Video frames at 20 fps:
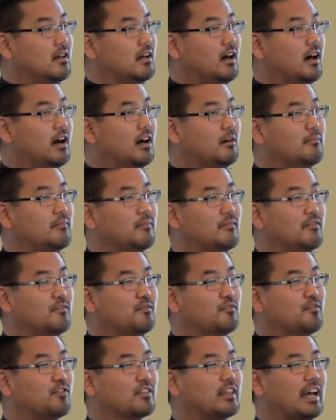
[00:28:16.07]

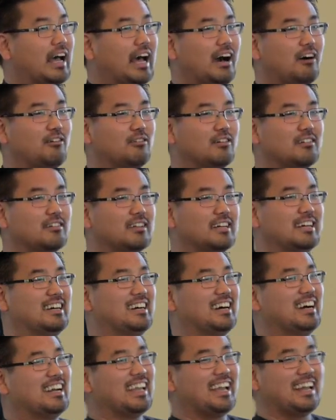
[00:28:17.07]
For the owl,
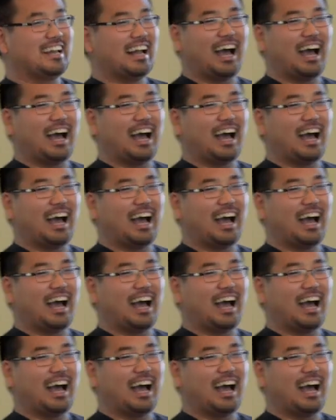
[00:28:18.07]
again,